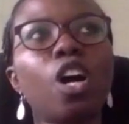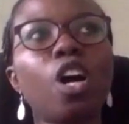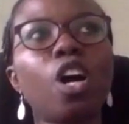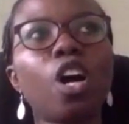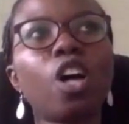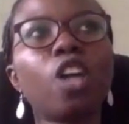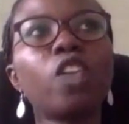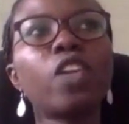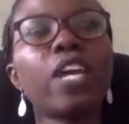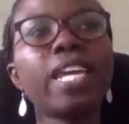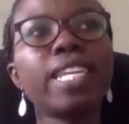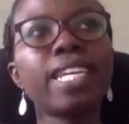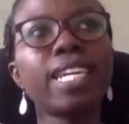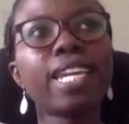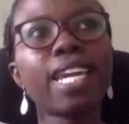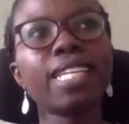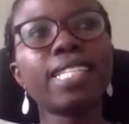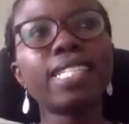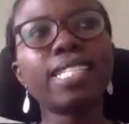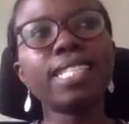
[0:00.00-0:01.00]

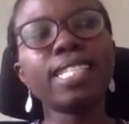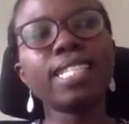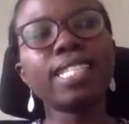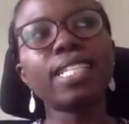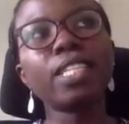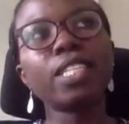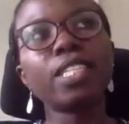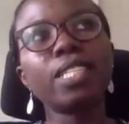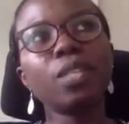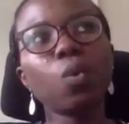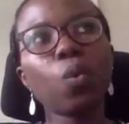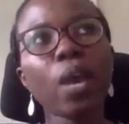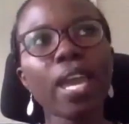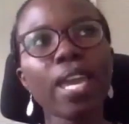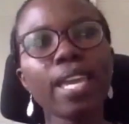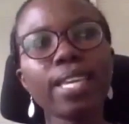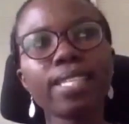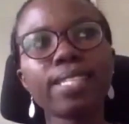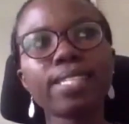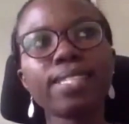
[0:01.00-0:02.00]
indicating
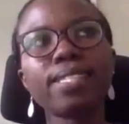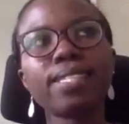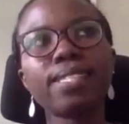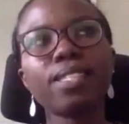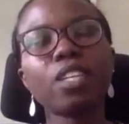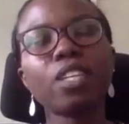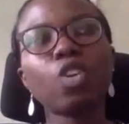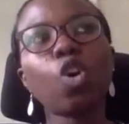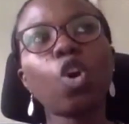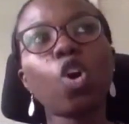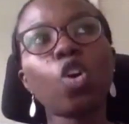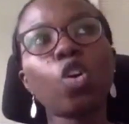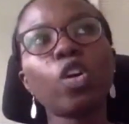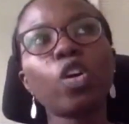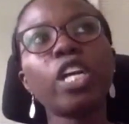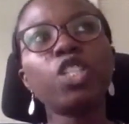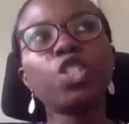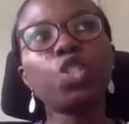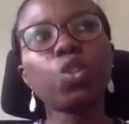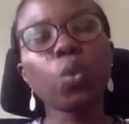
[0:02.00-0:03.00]
ways or
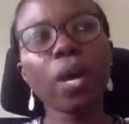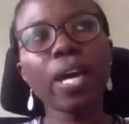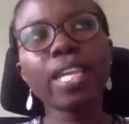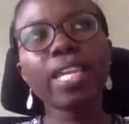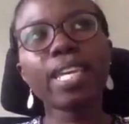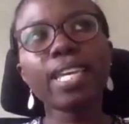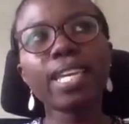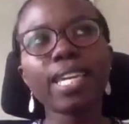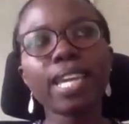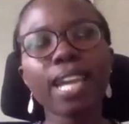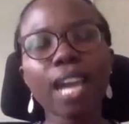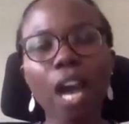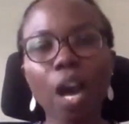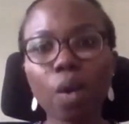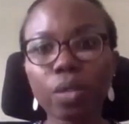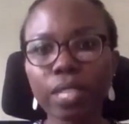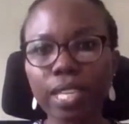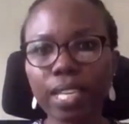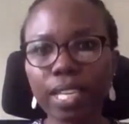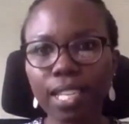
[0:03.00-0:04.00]
ensuring how
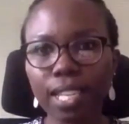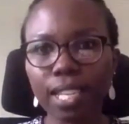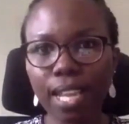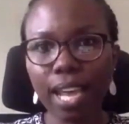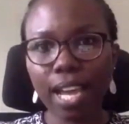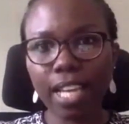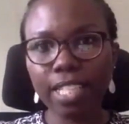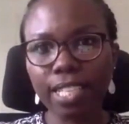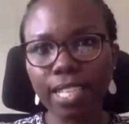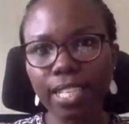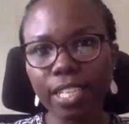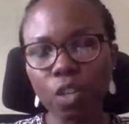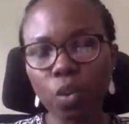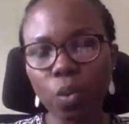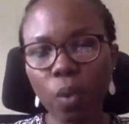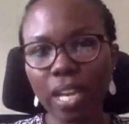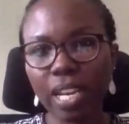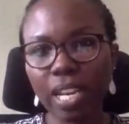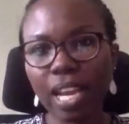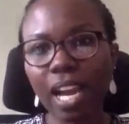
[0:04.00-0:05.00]
the land in
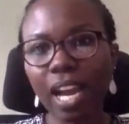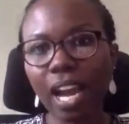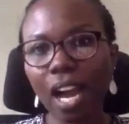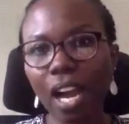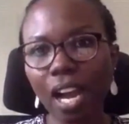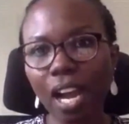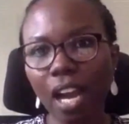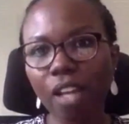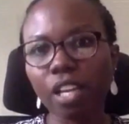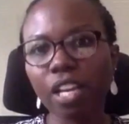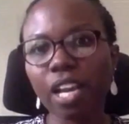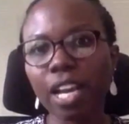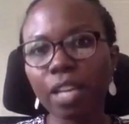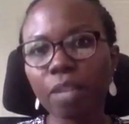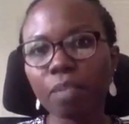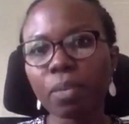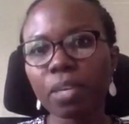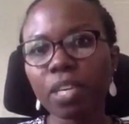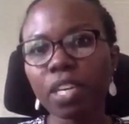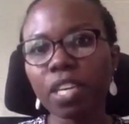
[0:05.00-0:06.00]
Rwanda can
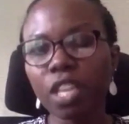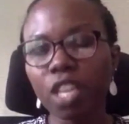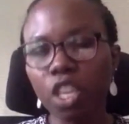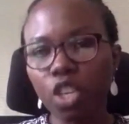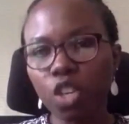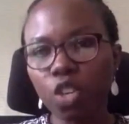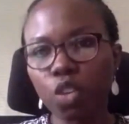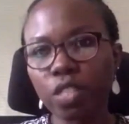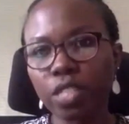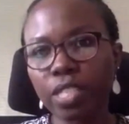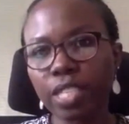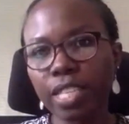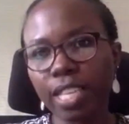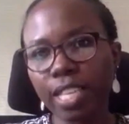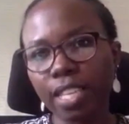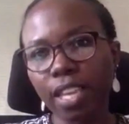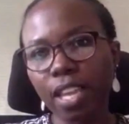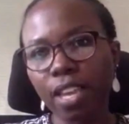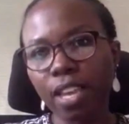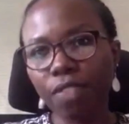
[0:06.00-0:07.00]
be used in
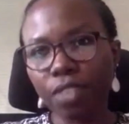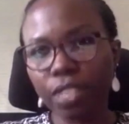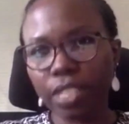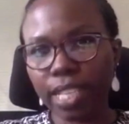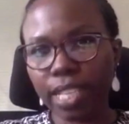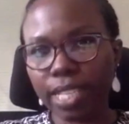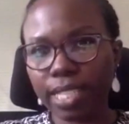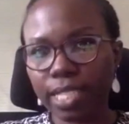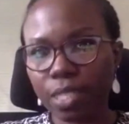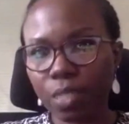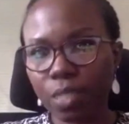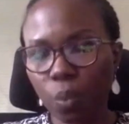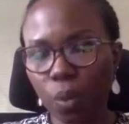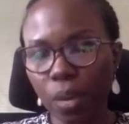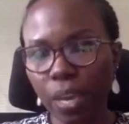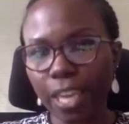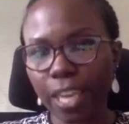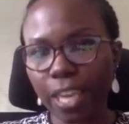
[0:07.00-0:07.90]
efficient way.